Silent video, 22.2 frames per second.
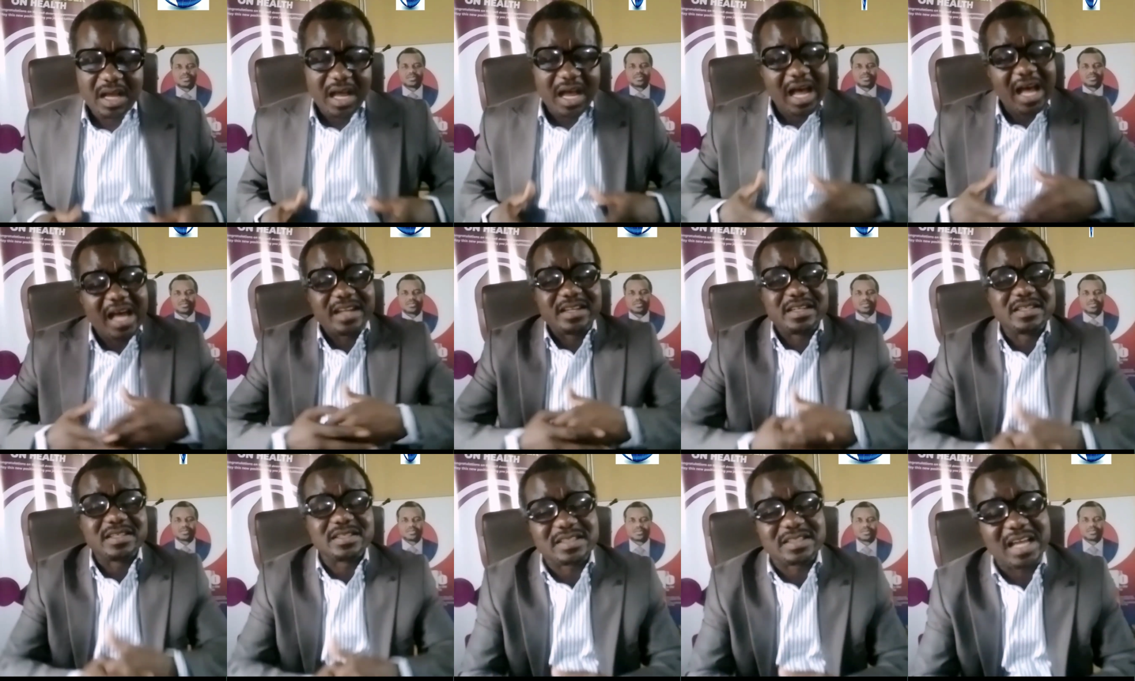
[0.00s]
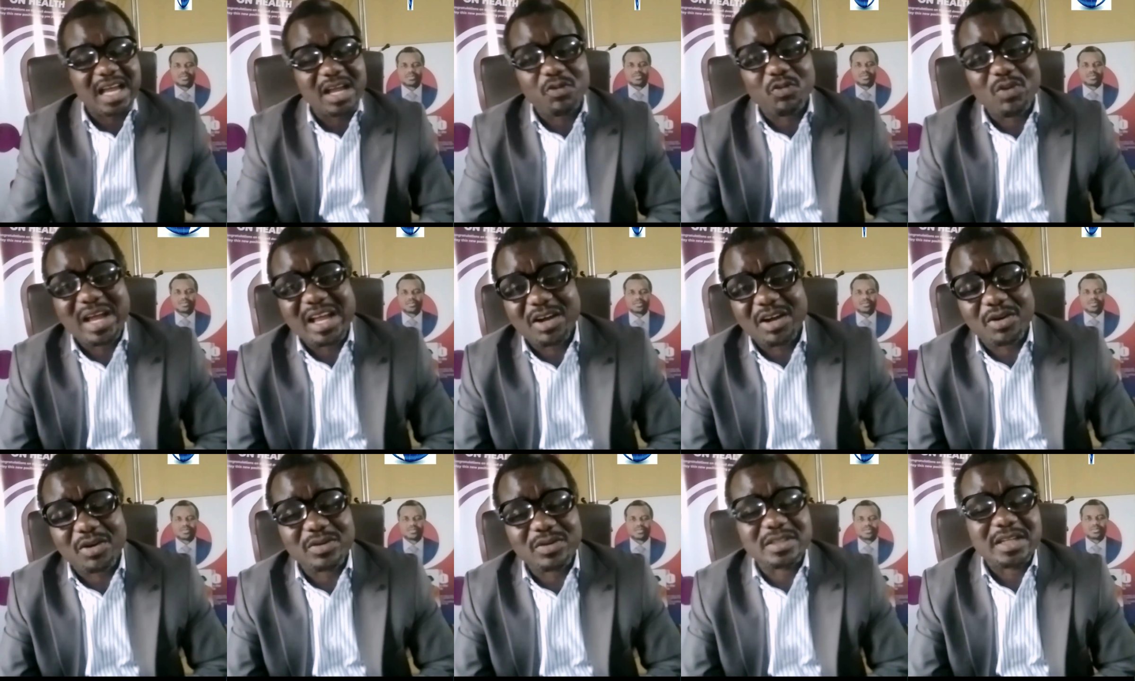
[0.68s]
At this time, we're
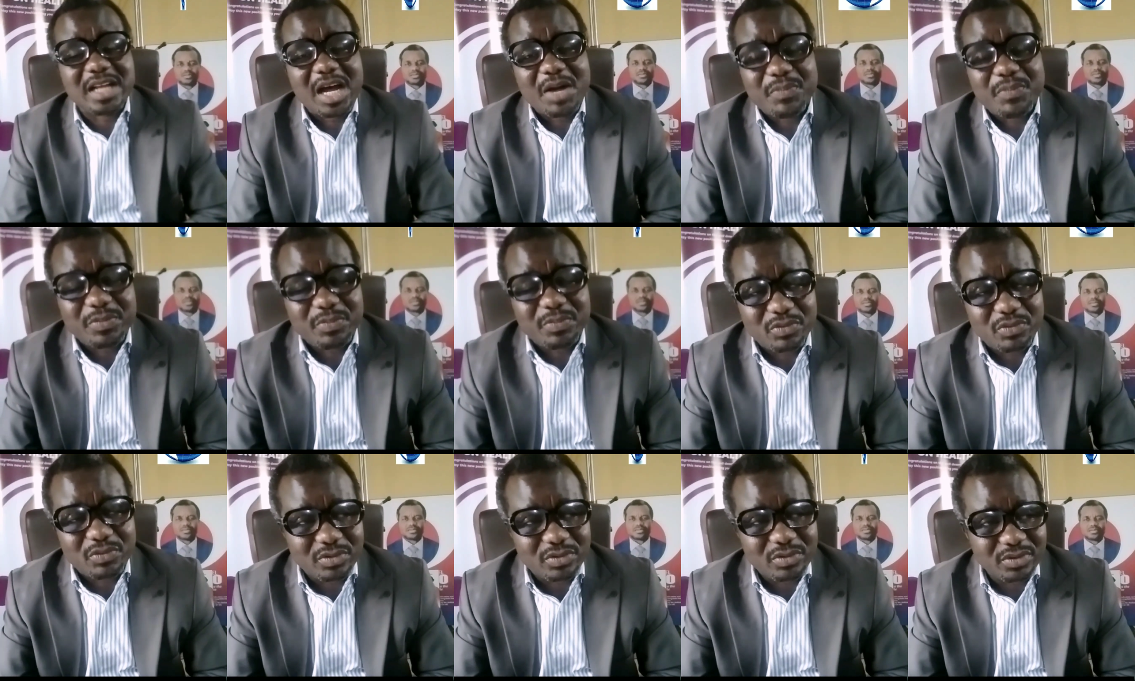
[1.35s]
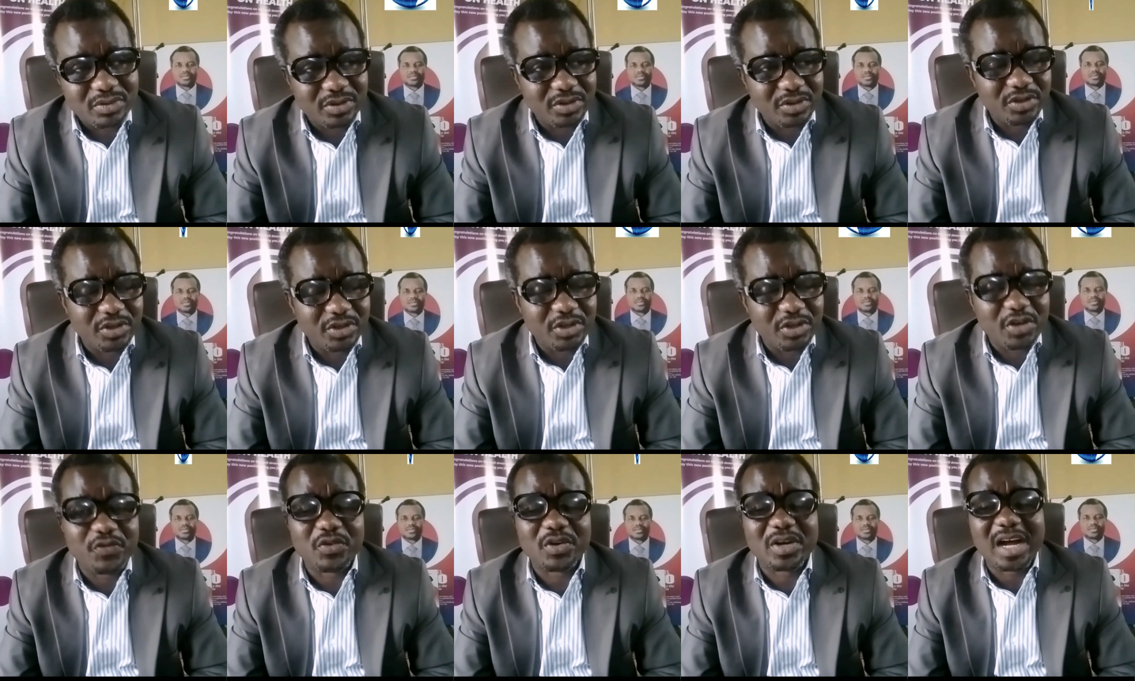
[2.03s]
encouraging our people.
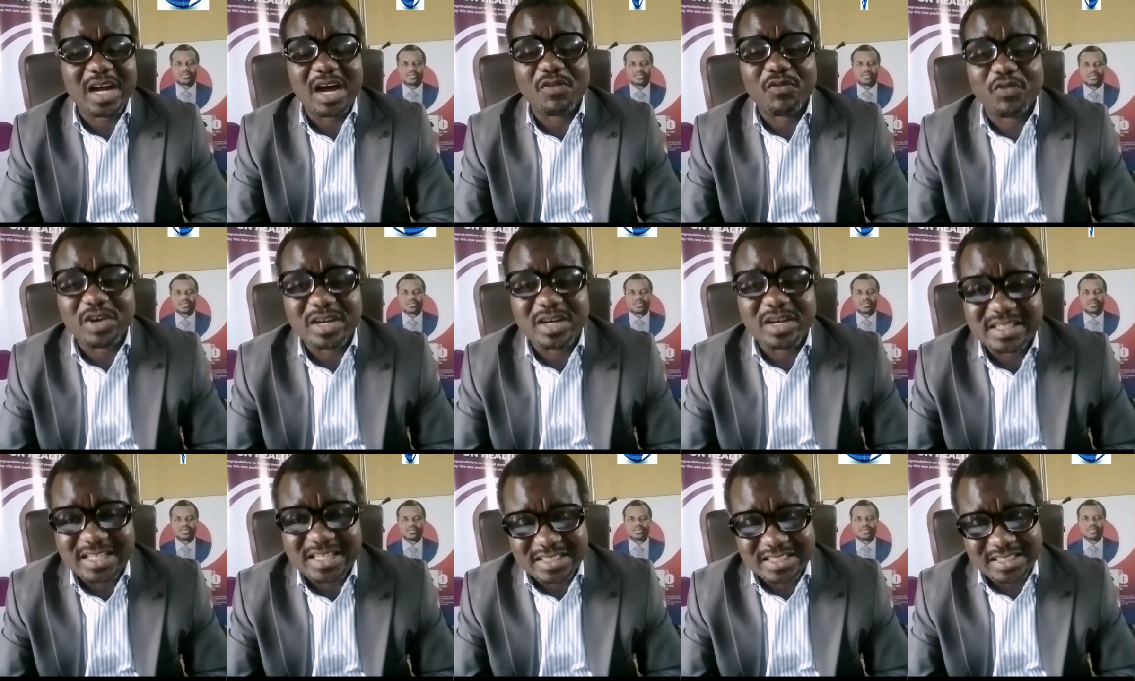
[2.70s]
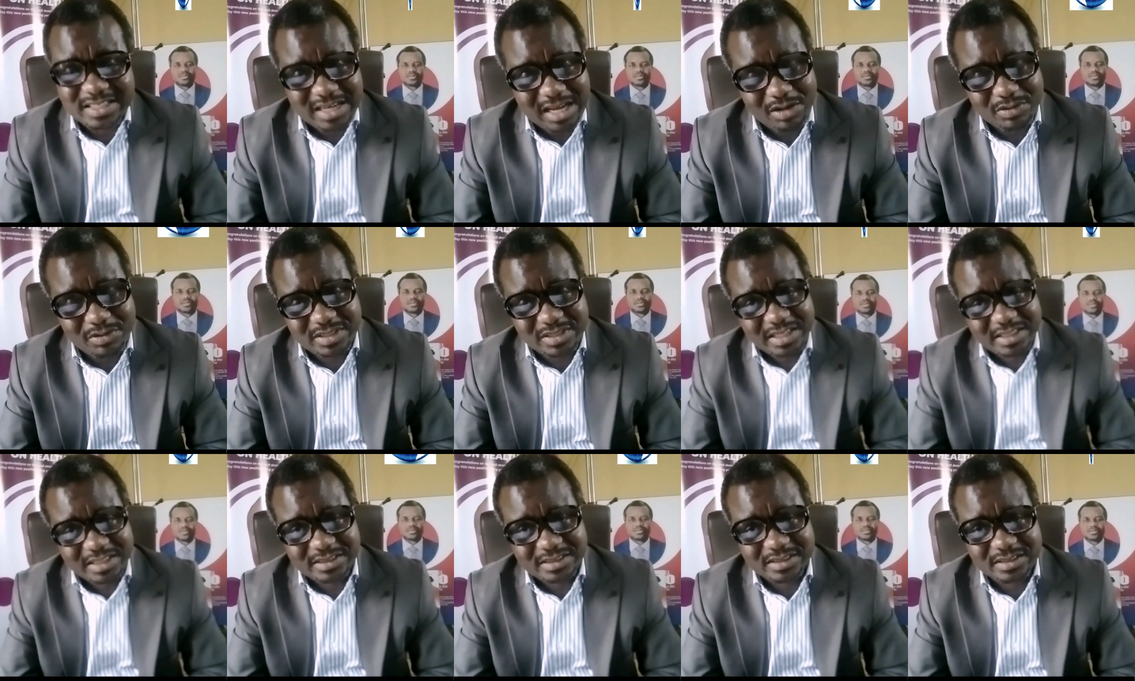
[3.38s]
If you can avoid eating
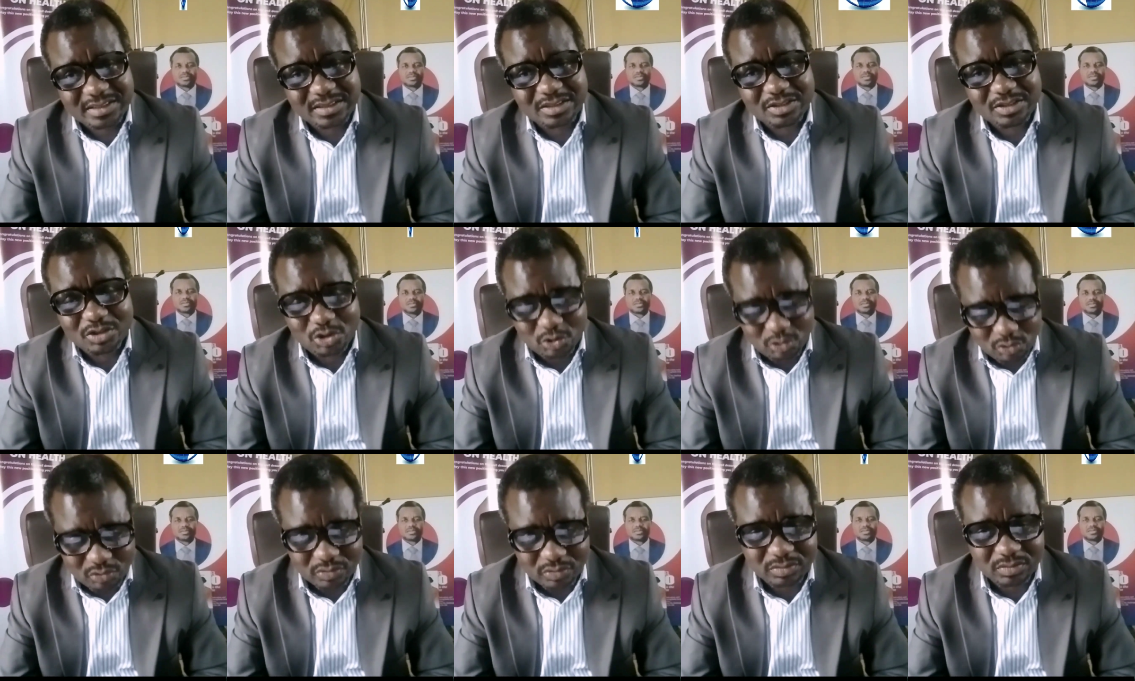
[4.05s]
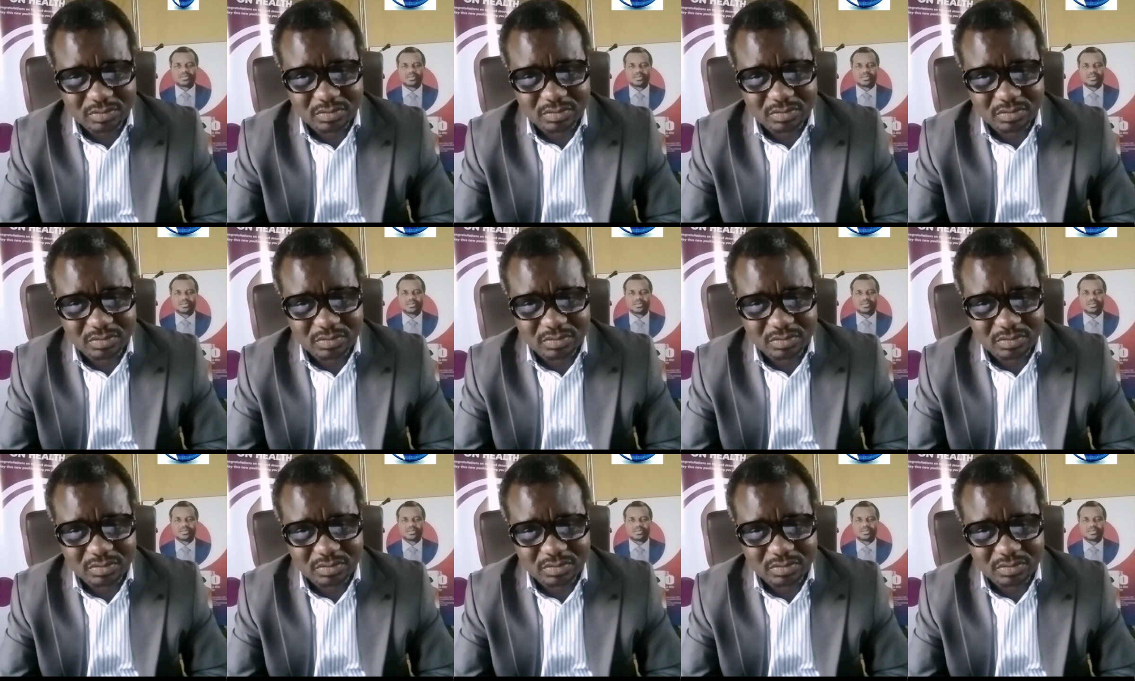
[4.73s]
outside, do.